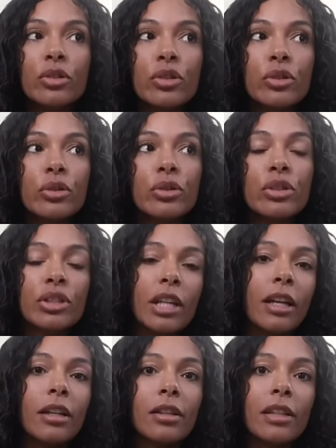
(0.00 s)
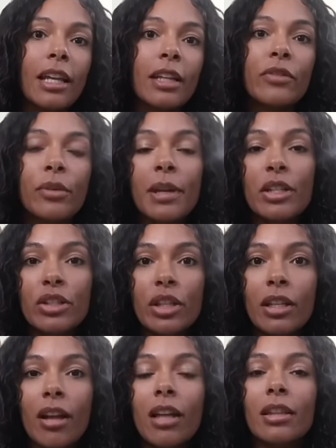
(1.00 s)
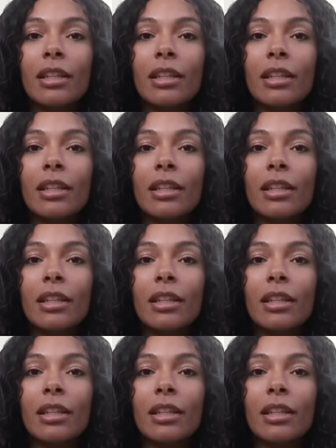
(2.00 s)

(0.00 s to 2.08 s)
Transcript: to share the information on